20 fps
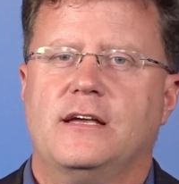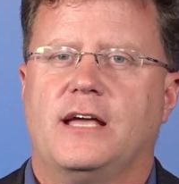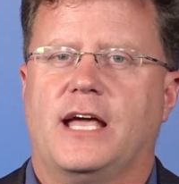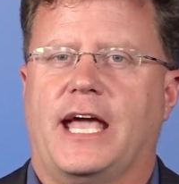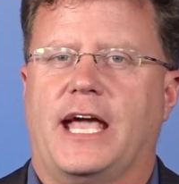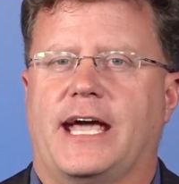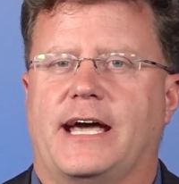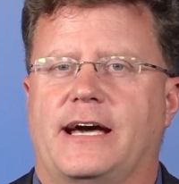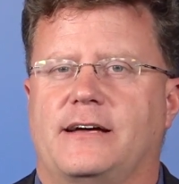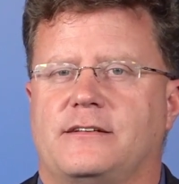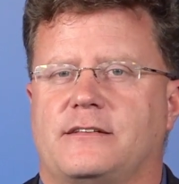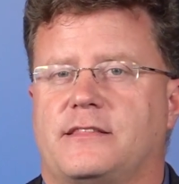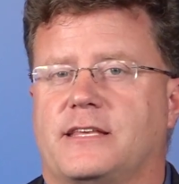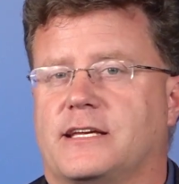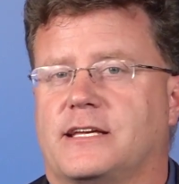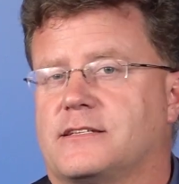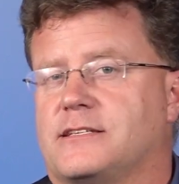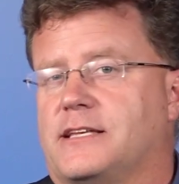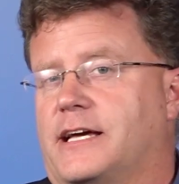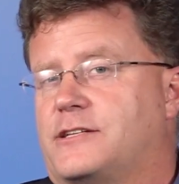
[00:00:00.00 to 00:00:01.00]
And
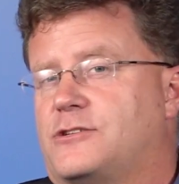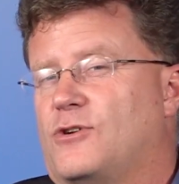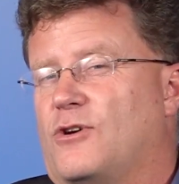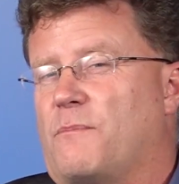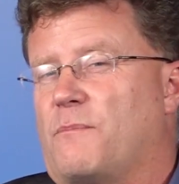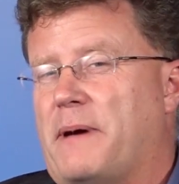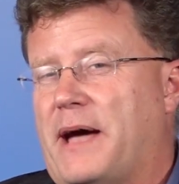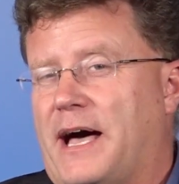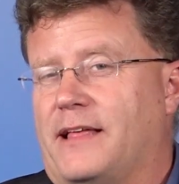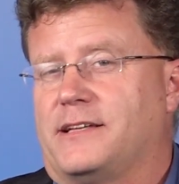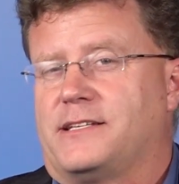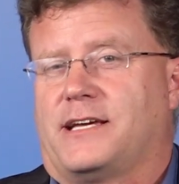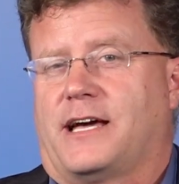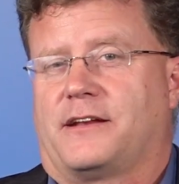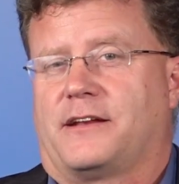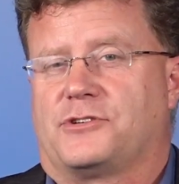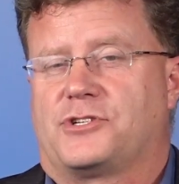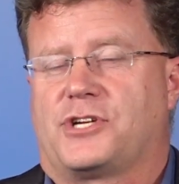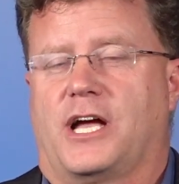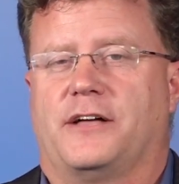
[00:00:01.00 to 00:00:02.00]
things like doing ballot
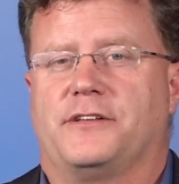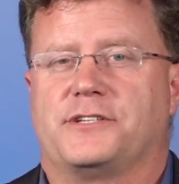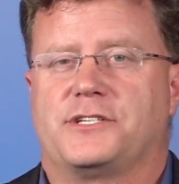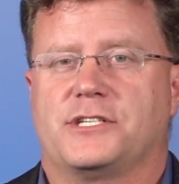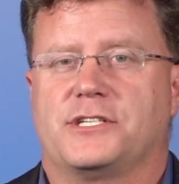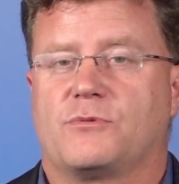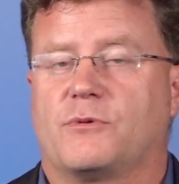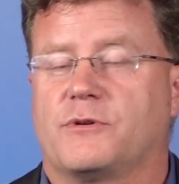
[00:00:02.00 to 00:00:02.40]
title challenges